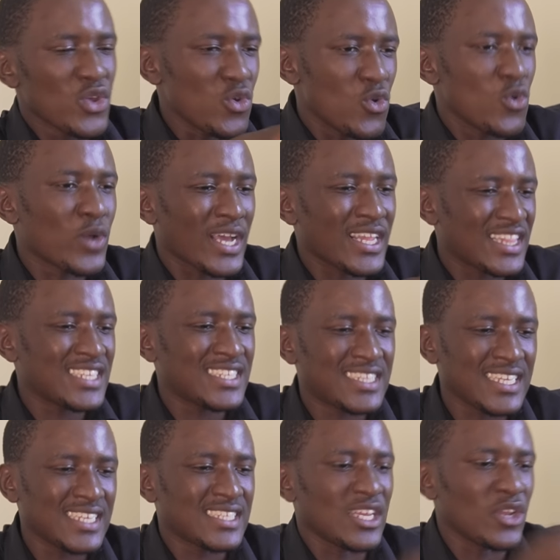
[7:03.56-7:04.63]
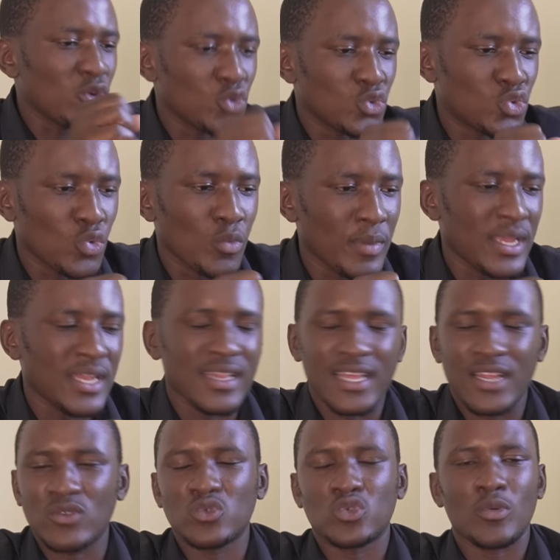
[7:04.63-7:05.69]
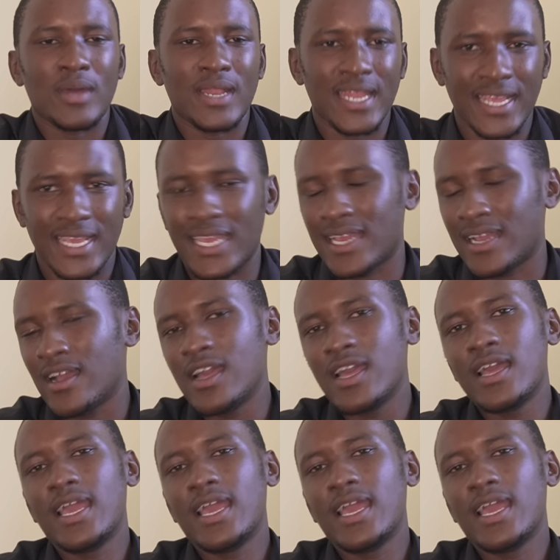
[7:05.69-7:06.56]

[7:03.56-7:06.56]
look at these things and you zoom in, then you Zobani King.